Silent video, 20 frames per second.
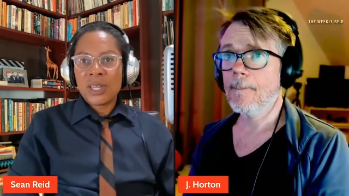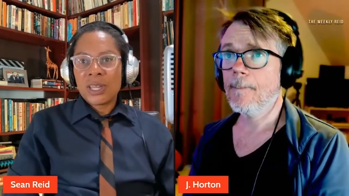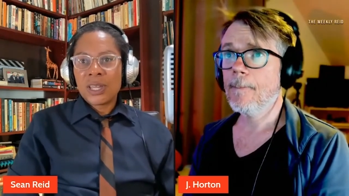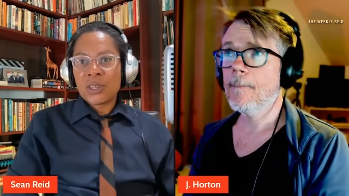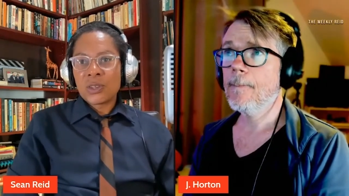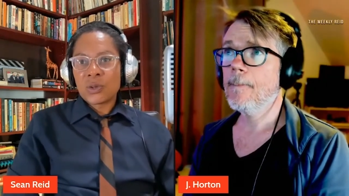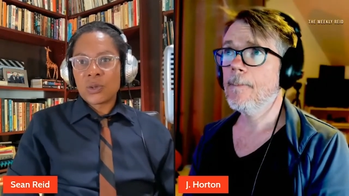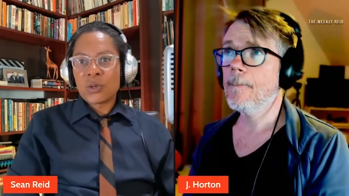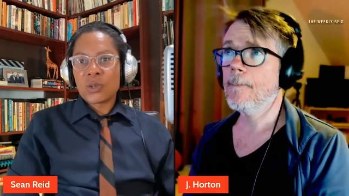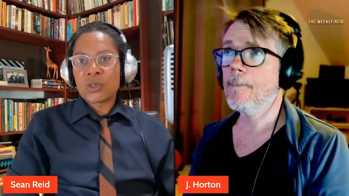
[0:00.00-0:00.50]

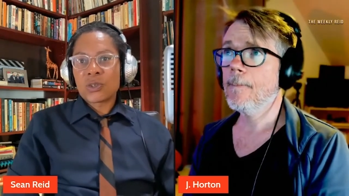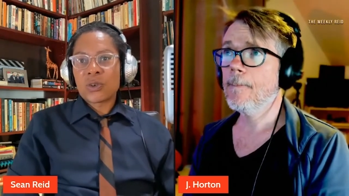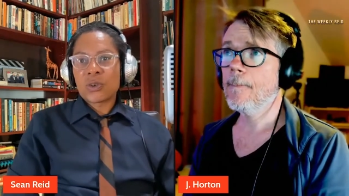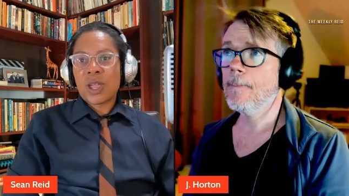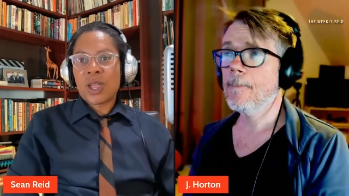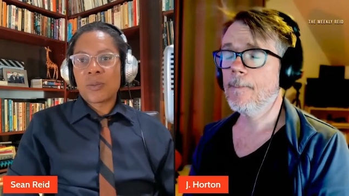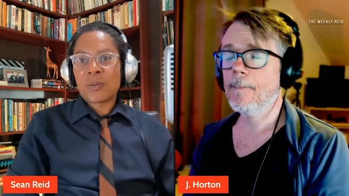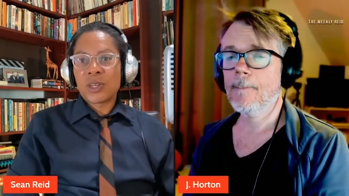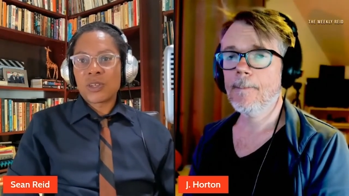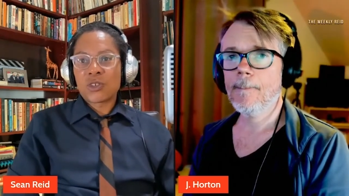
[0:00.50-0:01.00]
Speaker 1: As we
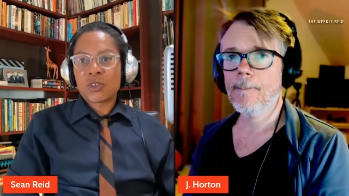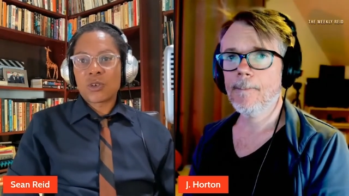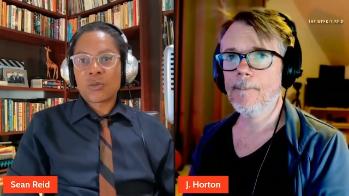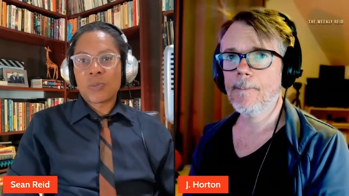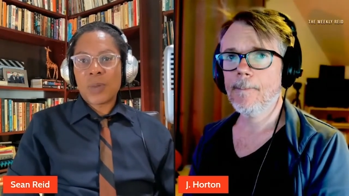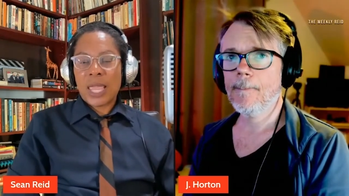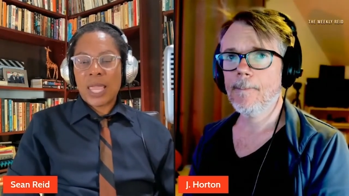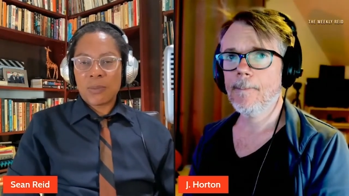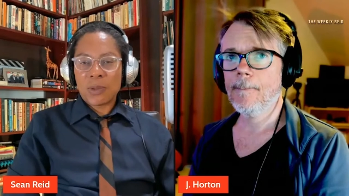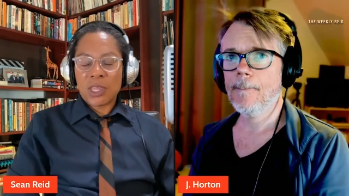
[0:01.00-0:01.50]
described, it's your
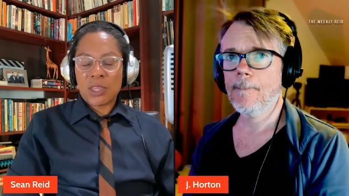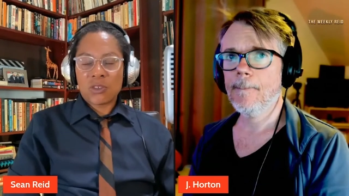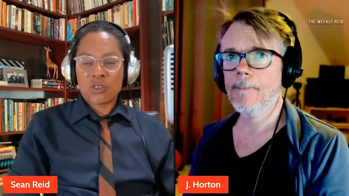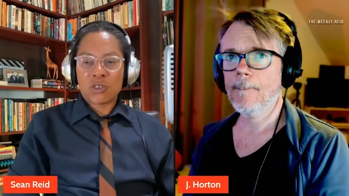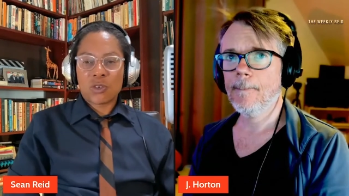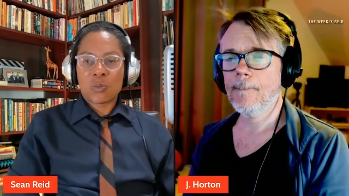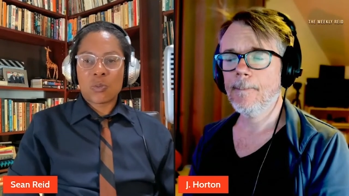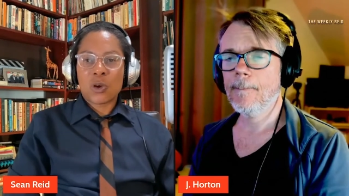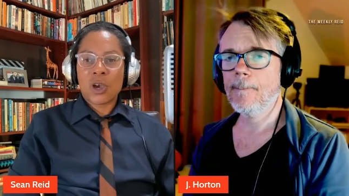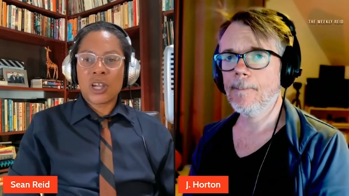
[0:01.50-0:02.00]
baby, it's
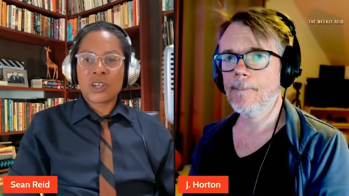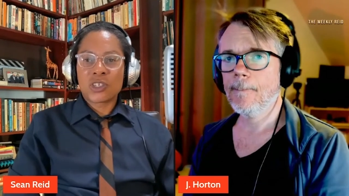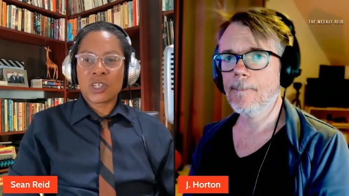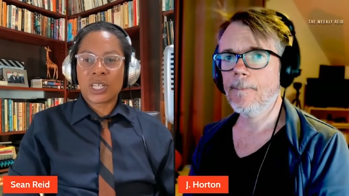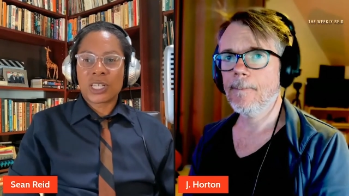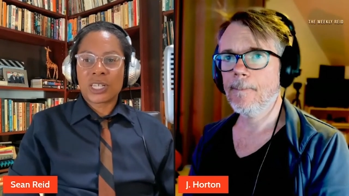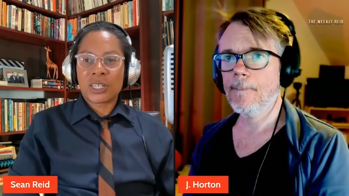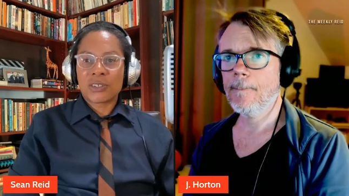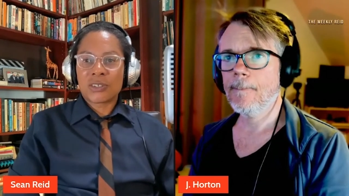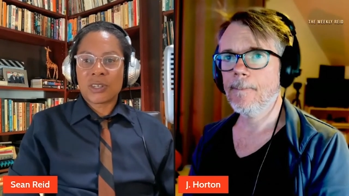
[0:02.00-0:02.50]
your
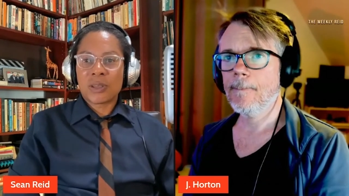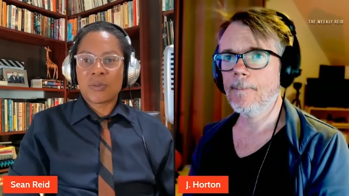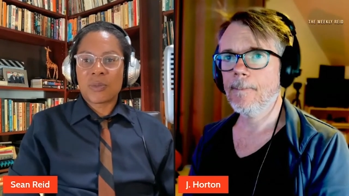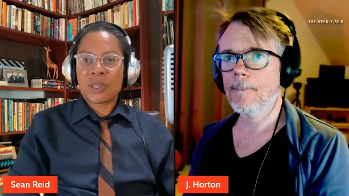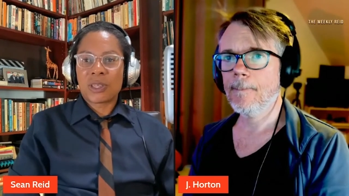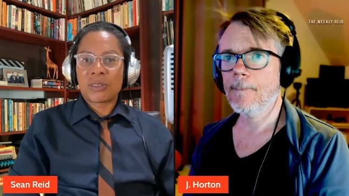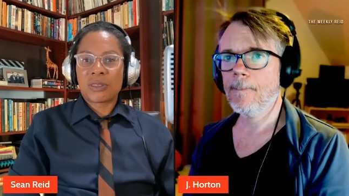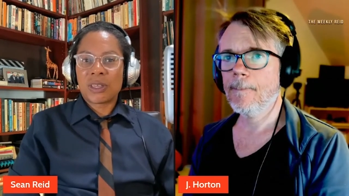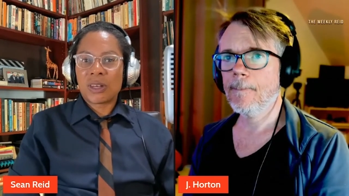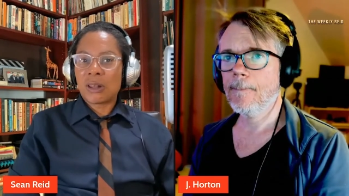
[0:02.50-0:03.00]
project, it's
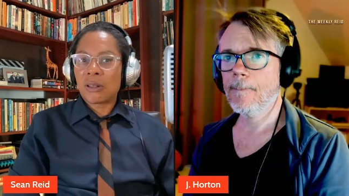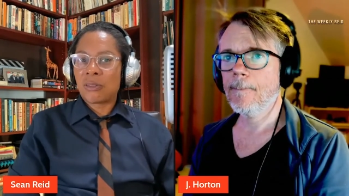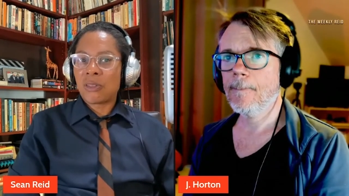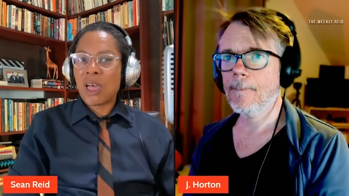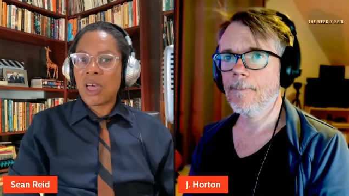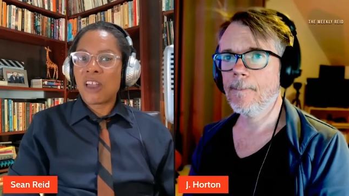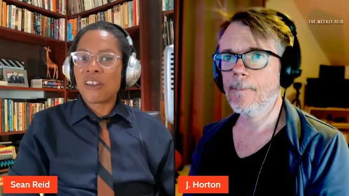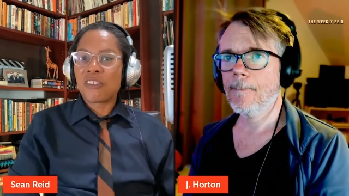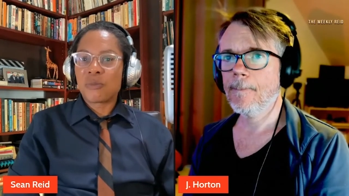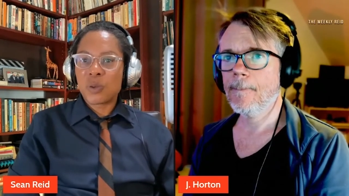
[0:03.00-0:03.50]
something that a
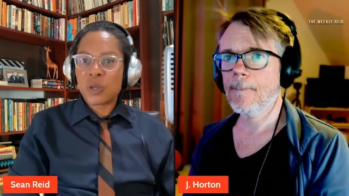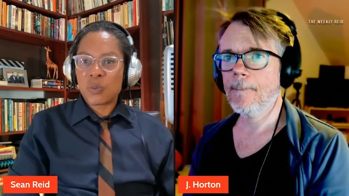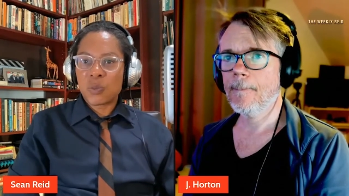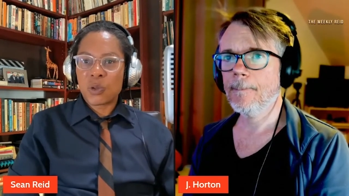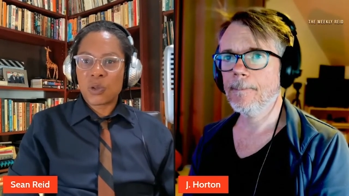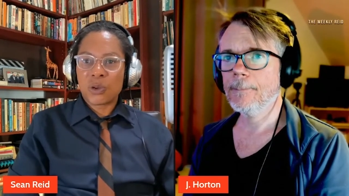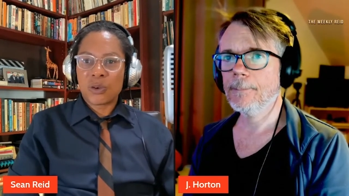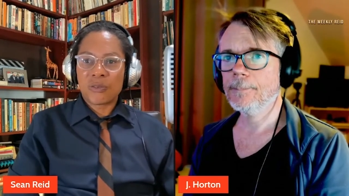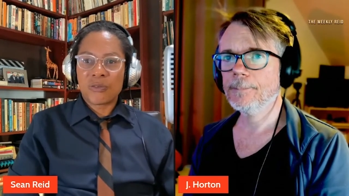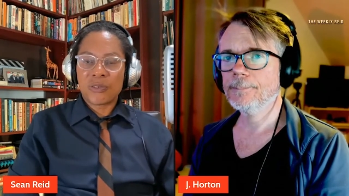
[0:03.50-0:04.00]
lot of people
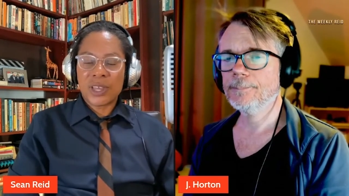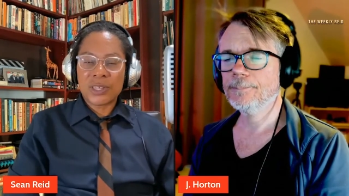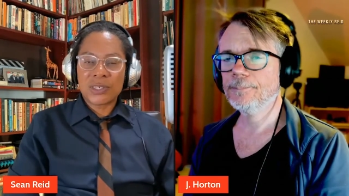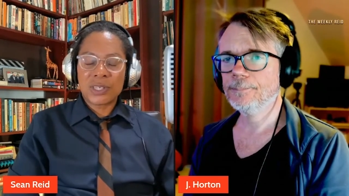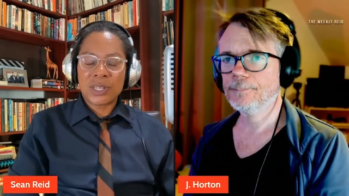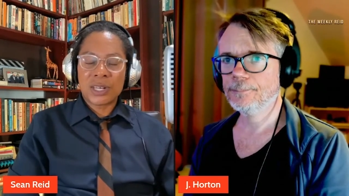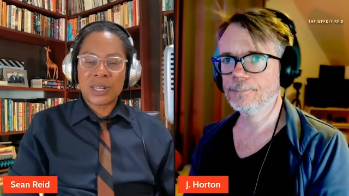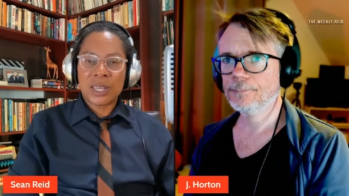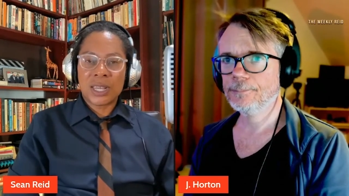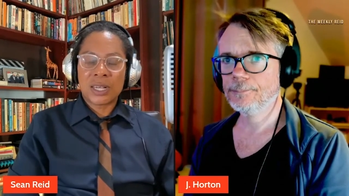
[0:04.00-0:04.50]
are
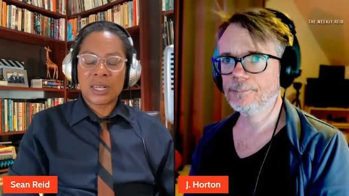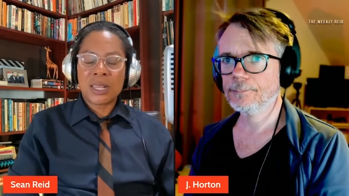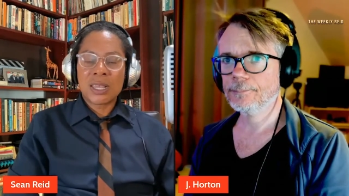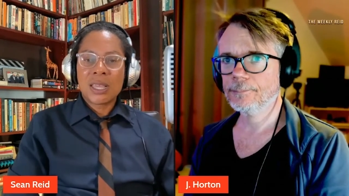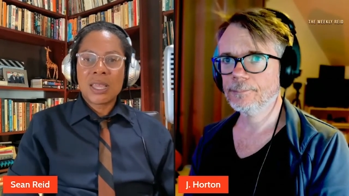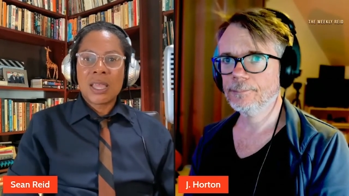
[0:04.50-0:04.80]
invested in.